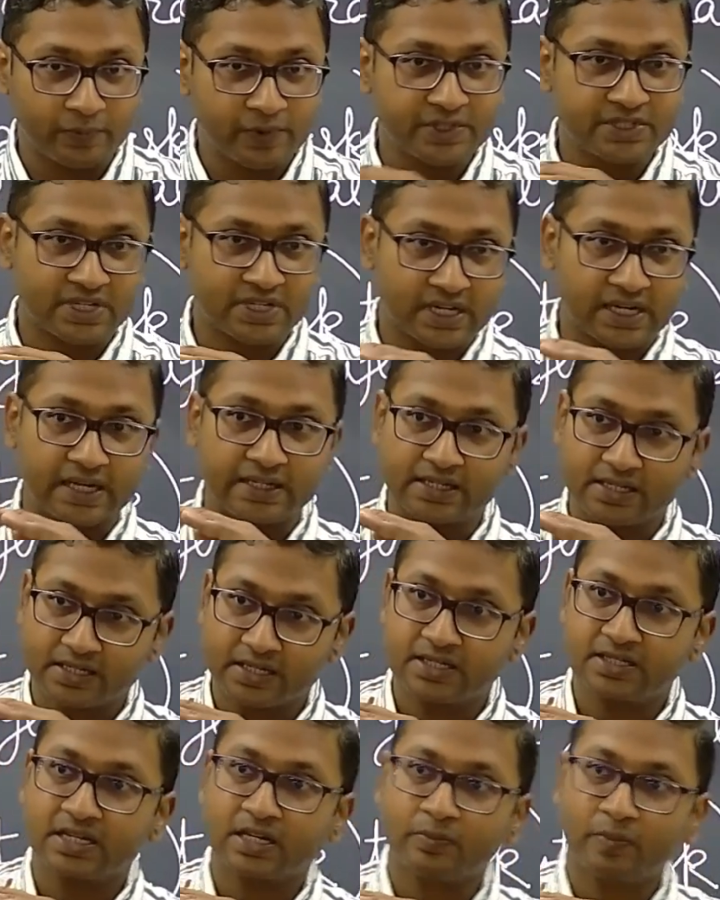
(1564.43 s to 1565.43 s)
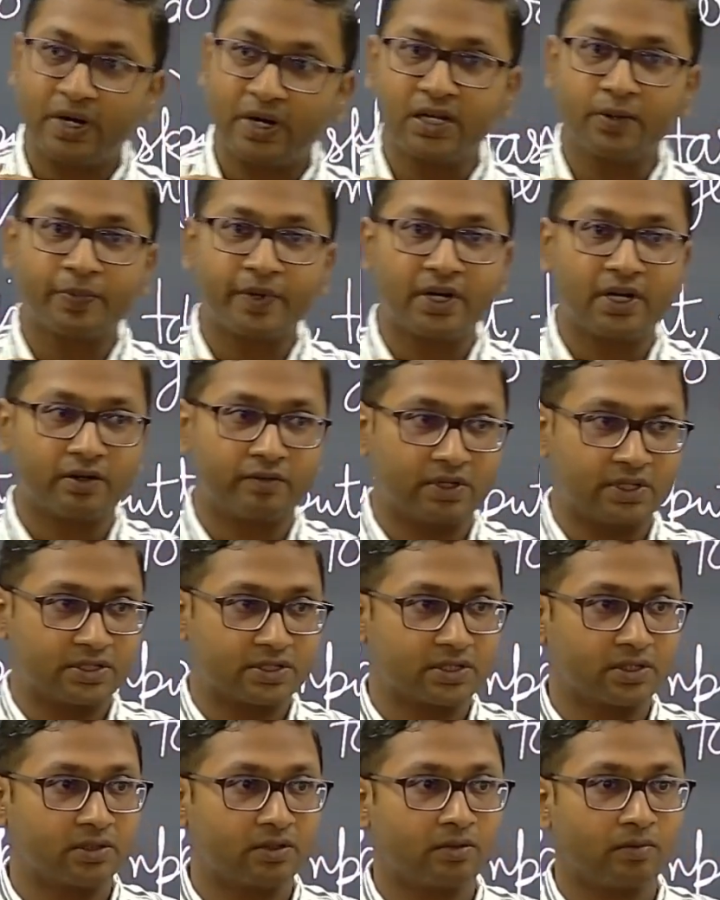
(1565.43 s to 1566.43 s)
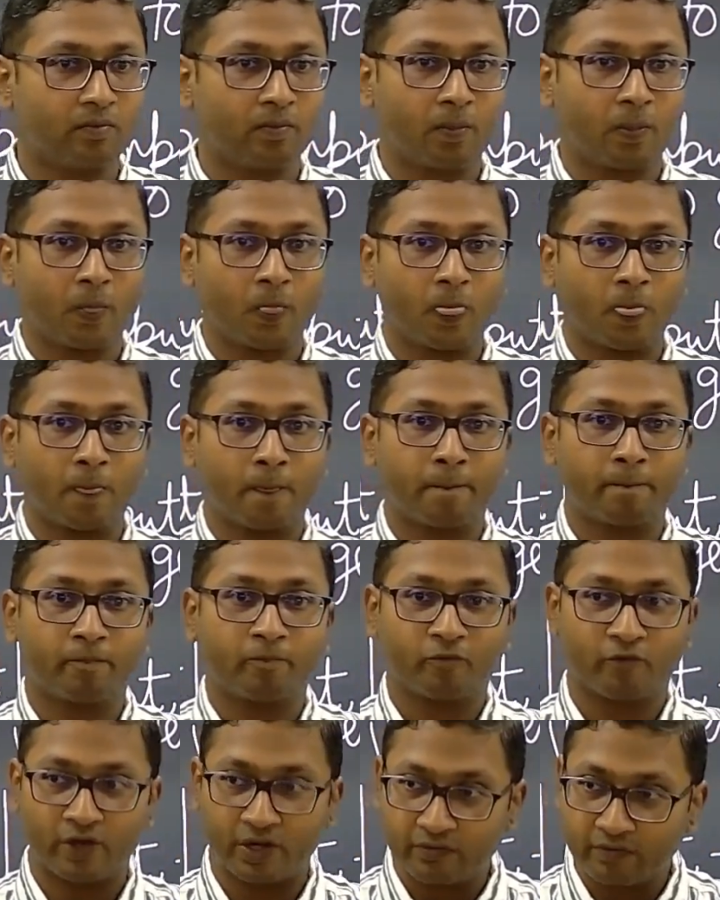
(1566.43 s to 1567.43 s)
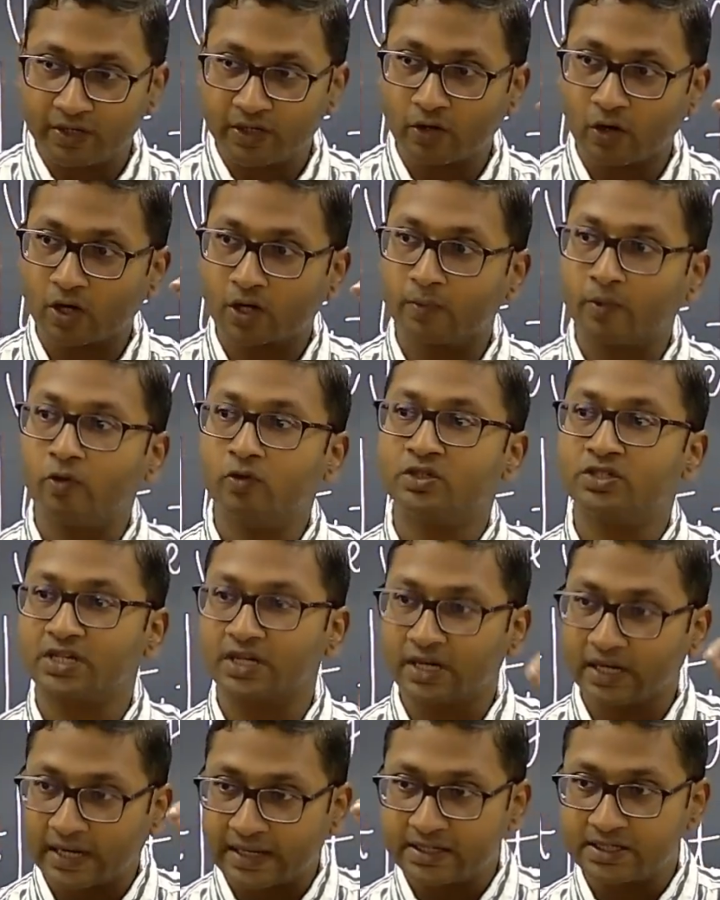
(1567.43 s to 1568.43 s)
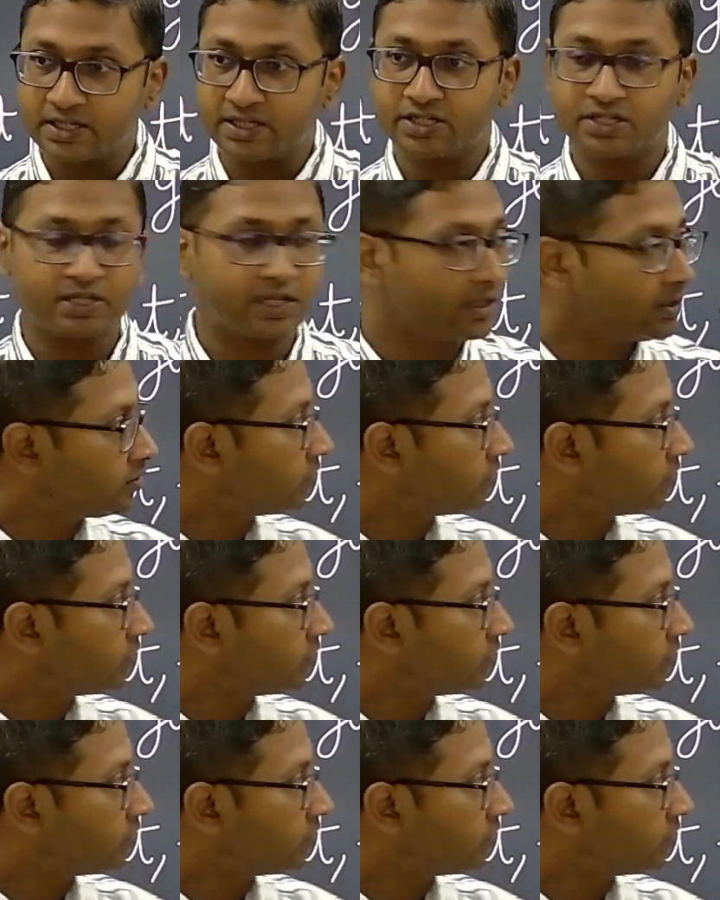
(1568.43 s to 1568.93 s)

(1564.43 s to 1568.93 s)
generalizations at multiple levels. When we talk about generalization